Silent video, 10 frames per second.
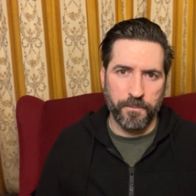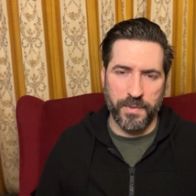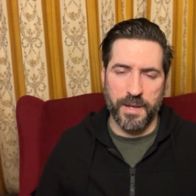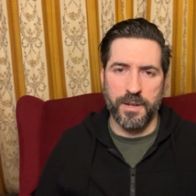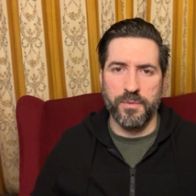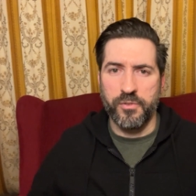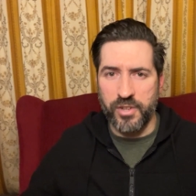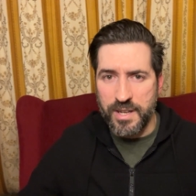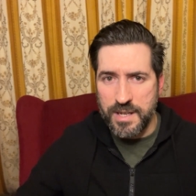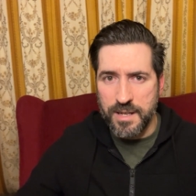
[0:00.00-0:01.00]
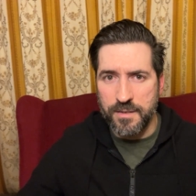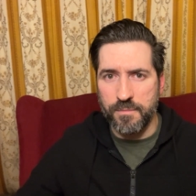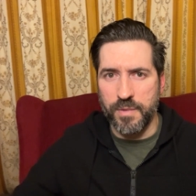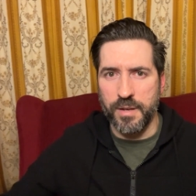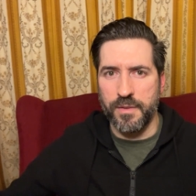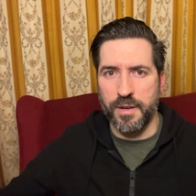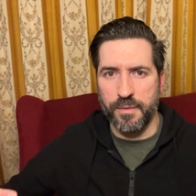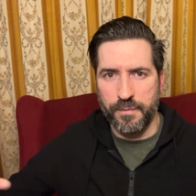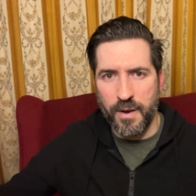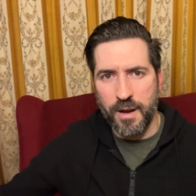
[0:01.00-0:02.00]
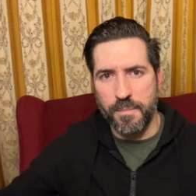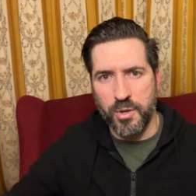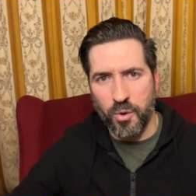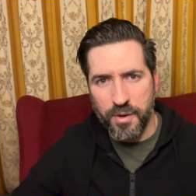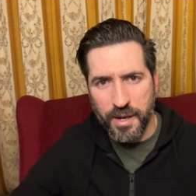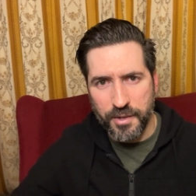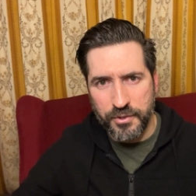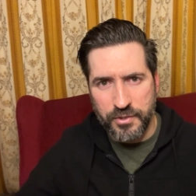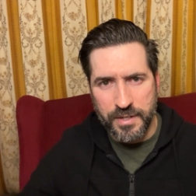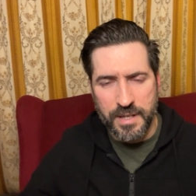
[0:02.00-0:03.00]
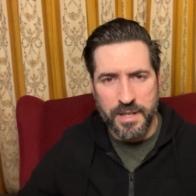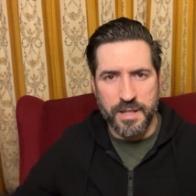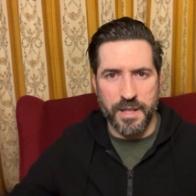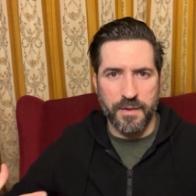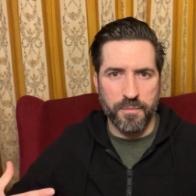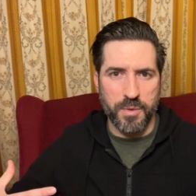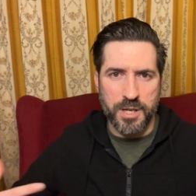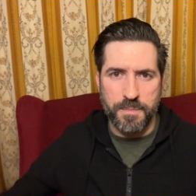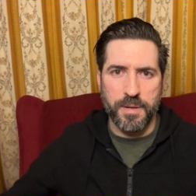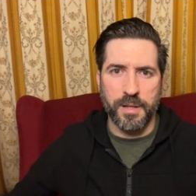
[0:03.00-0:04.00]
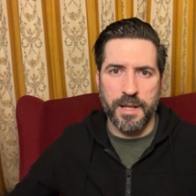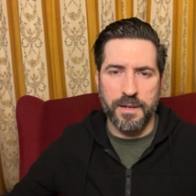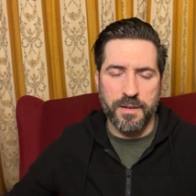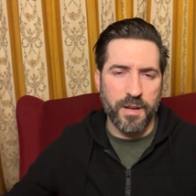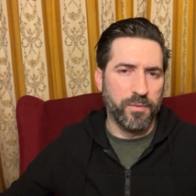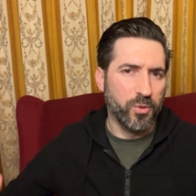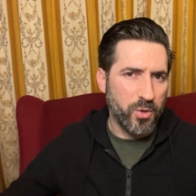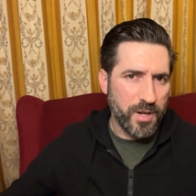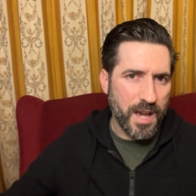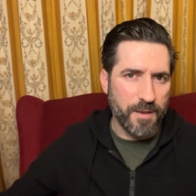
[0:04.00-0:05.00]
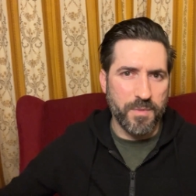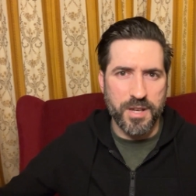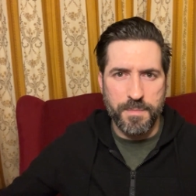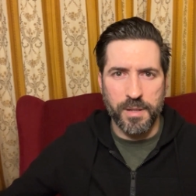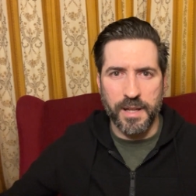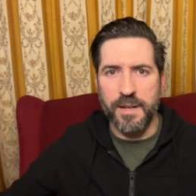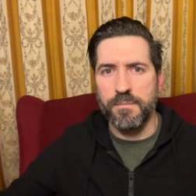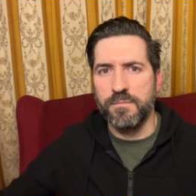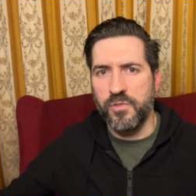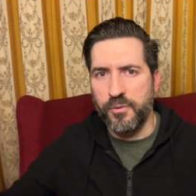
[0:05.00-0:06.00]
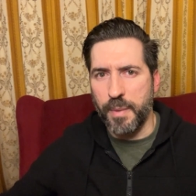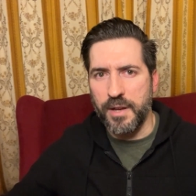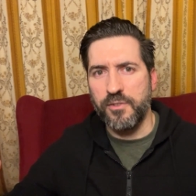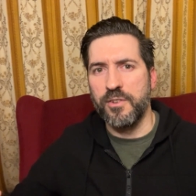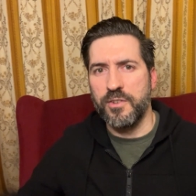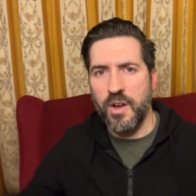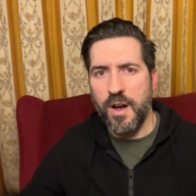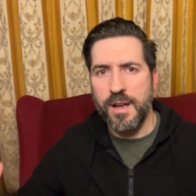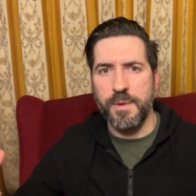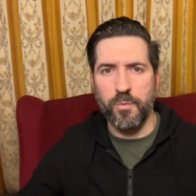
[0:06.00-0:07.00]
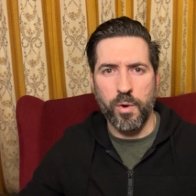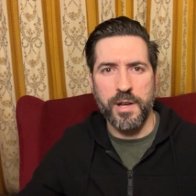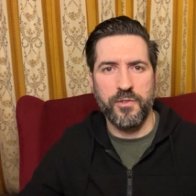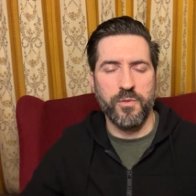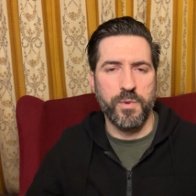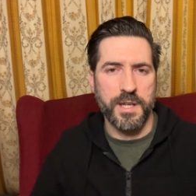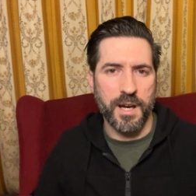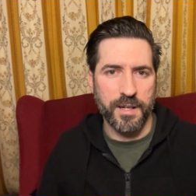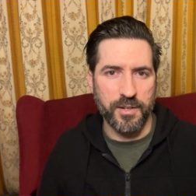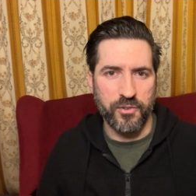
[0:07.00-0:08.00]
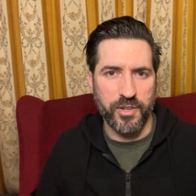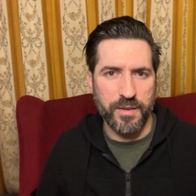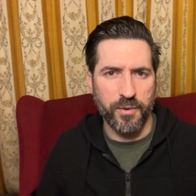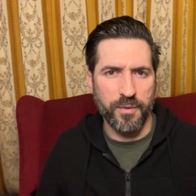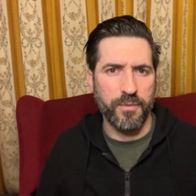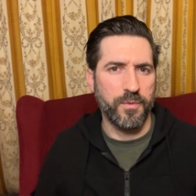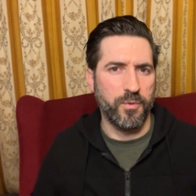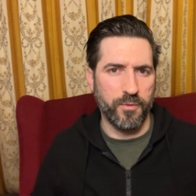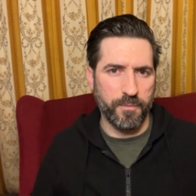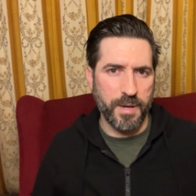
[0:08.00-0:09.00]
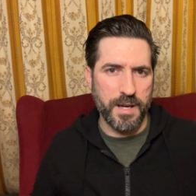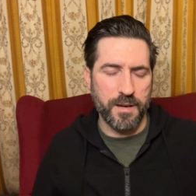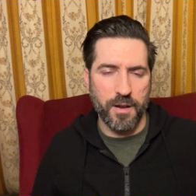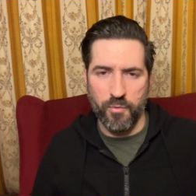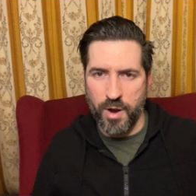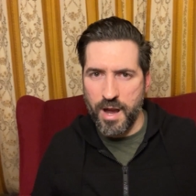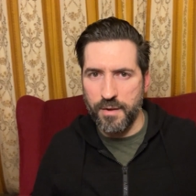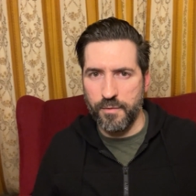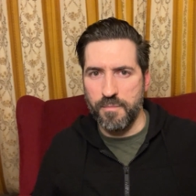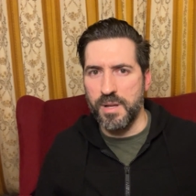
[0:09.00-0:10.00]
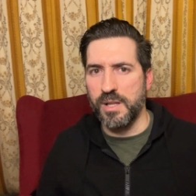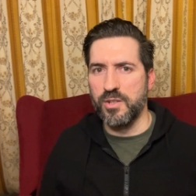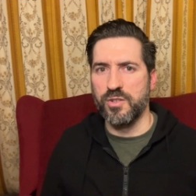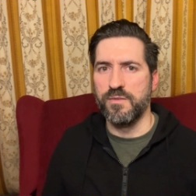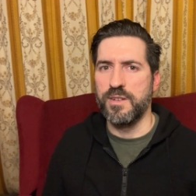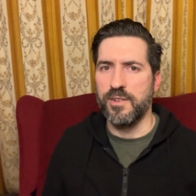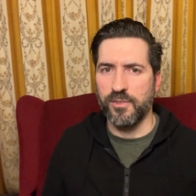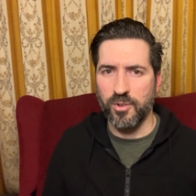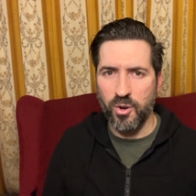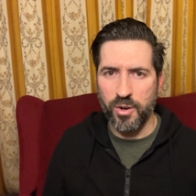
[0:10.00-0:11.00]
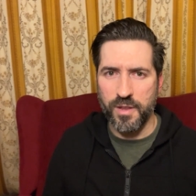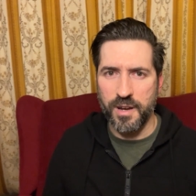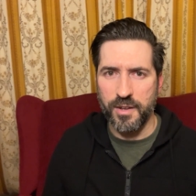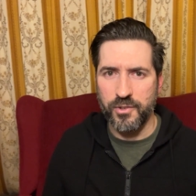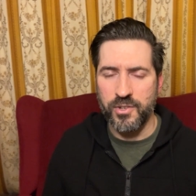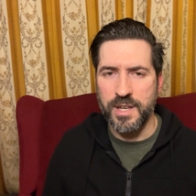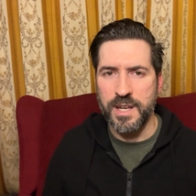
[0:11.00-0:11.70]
that are sentient, that are far beyond us, that have learnt how to manipulate space and time in ways that we can't conceive of, who have been around for millions of years longer than us,